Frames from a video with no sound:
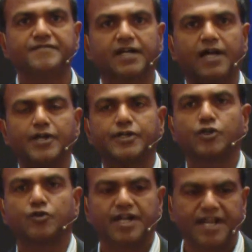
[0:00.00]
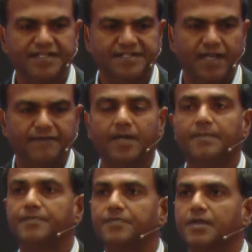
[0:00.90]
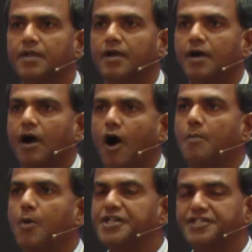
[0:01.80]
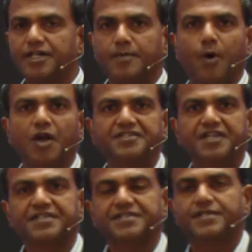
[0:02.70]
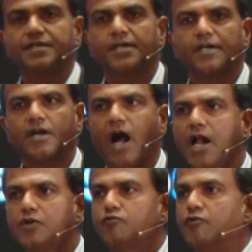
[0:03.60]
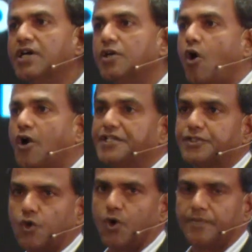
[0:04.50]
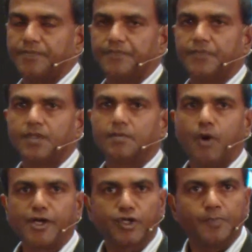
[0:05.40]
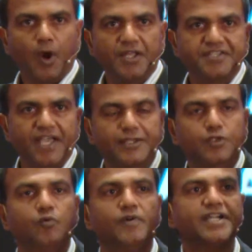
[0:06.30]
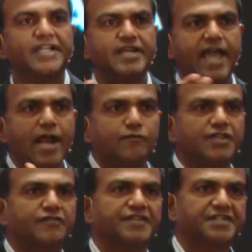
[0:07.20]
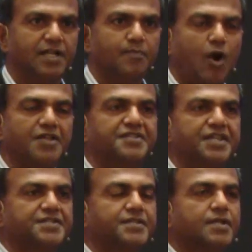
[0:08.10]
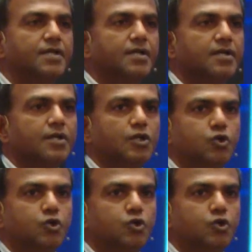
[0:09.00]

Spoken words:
the country to the next level. Our monetary policies can't work on its own. Monetary policy has to work in hand with fiscal policies to